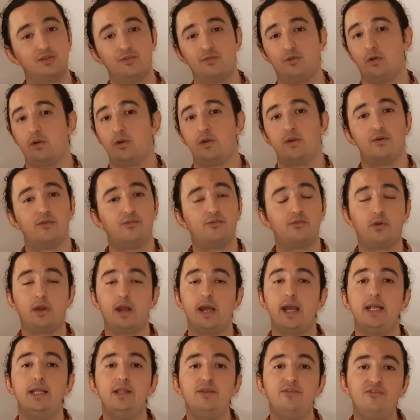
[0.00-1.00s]
for
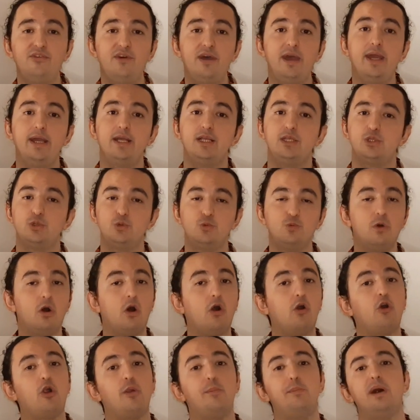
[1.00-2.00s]
anything, to
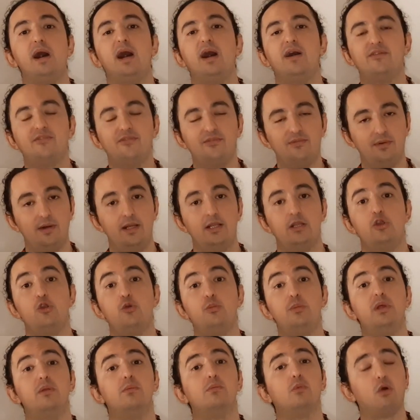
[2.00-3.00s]
walk our path a little
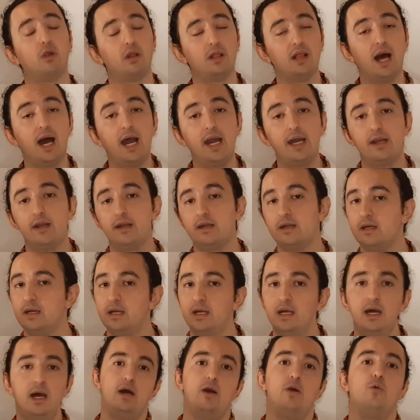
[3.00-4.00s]
bit more lighter,
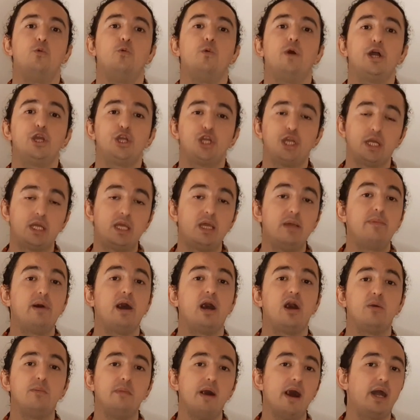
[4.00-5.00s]

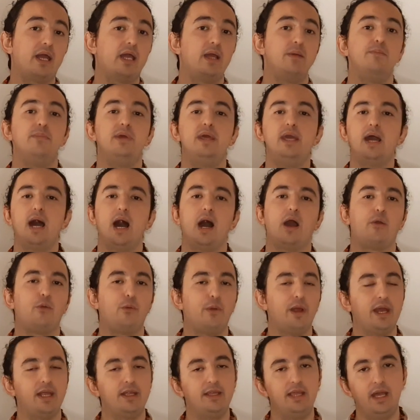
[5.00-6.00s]
Ajmaq can be a
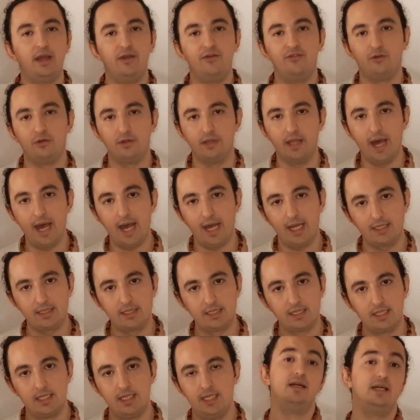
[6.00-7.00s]
great day for
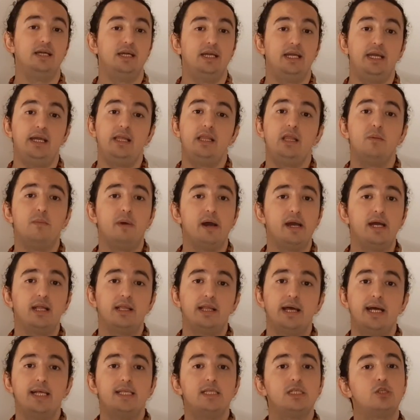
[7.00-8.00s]
that. In the Maya
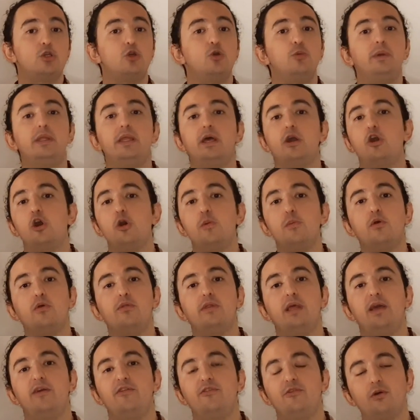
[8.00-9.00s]
lands, could be the common
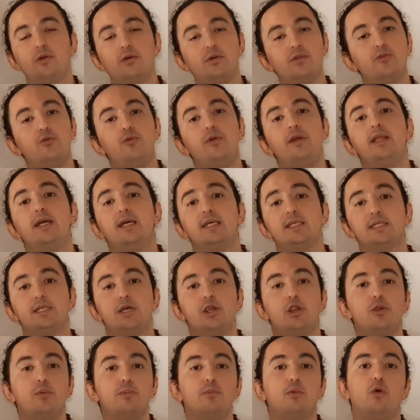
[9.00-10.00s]
day for doing a
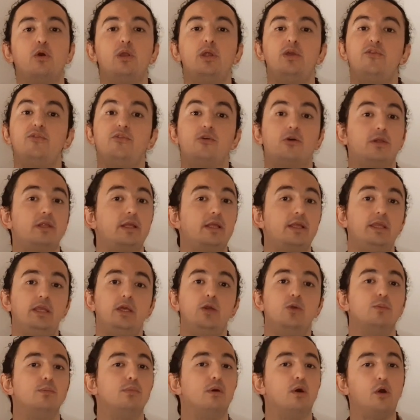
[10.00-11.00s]
ceremony for the
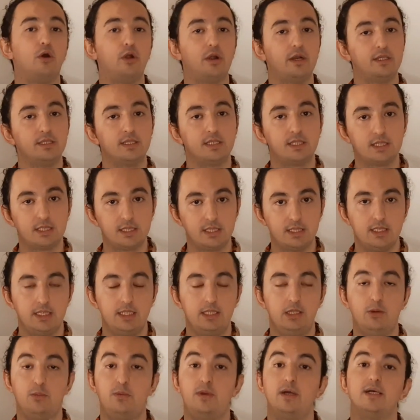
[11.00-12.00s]
newborns,
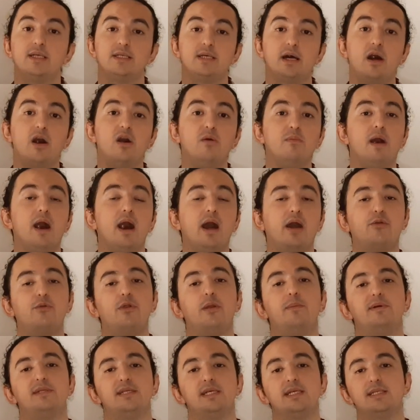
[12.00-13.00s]
because Ajmaq
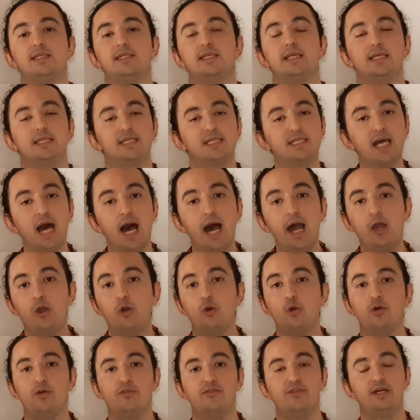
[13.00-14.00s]
represents the
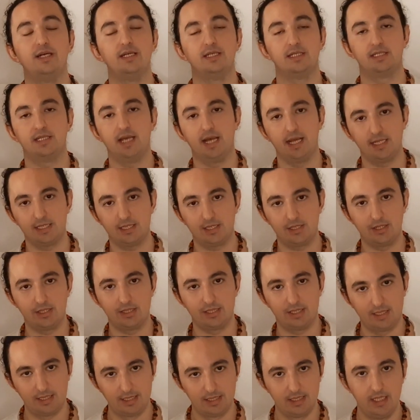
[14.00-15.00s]
cycle of the
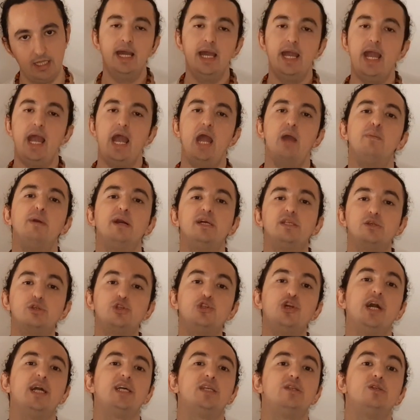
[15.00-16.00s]
ancestors. And my
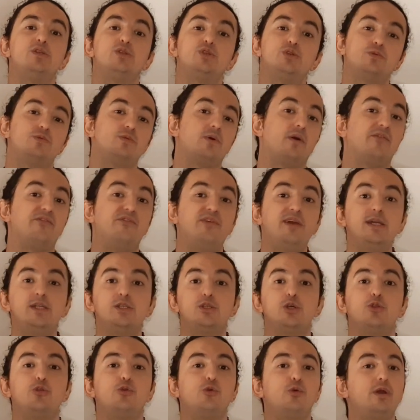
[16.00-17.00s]
suggestions of things
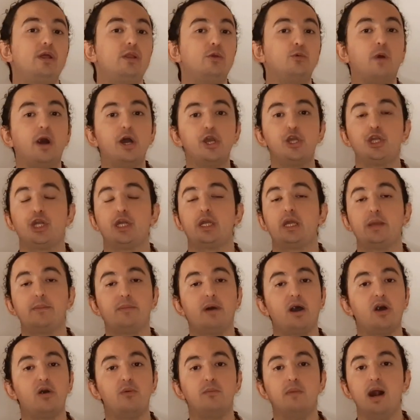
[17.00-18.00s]
to do in
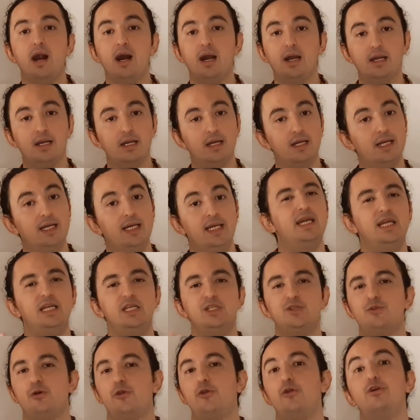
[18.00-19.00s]
Ajmaq
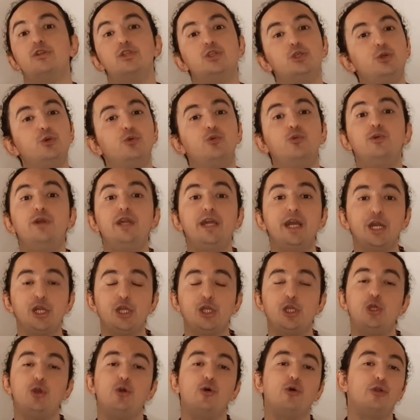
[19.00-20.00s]
is for you to
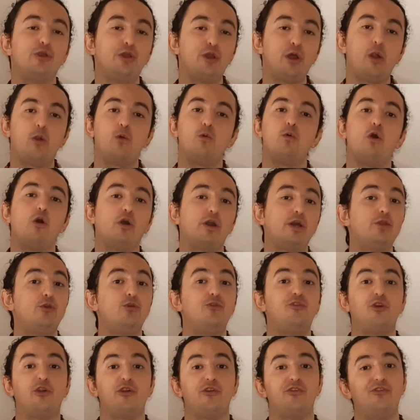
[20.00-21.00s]
reassure you're walking
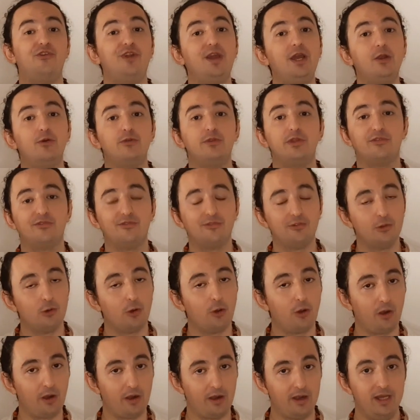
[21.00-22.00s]
with your feet on the
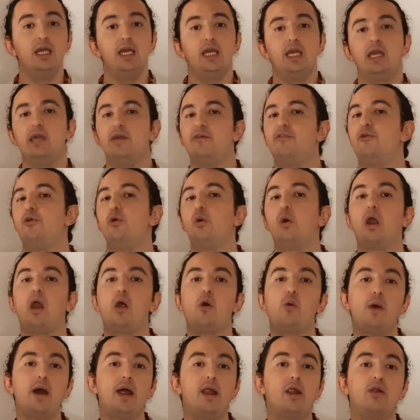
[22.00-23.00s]
floor. If you are
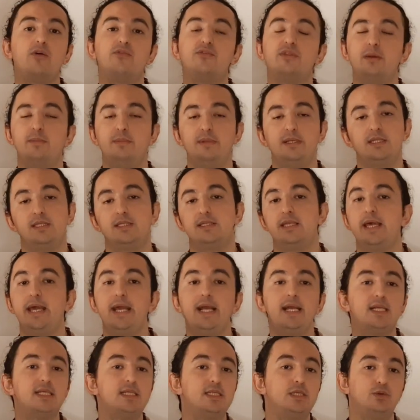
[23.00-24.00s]
aware of the
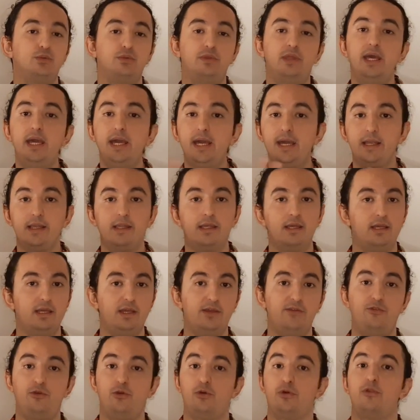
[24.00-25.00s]
mistakes you did,
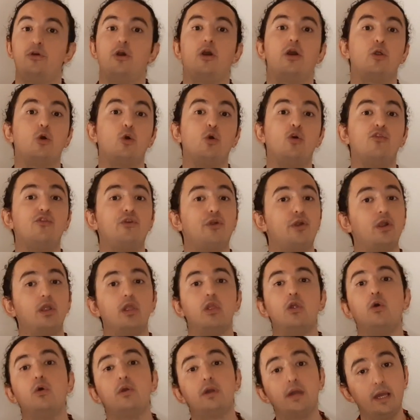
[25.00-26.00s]
if you're not
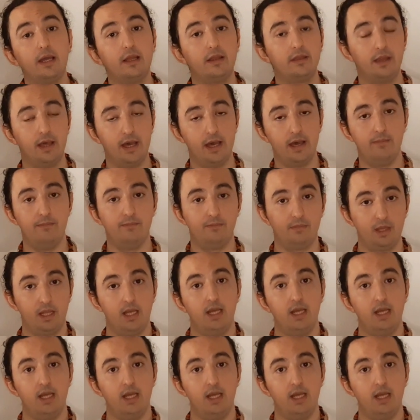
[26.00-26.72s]
overlooking them,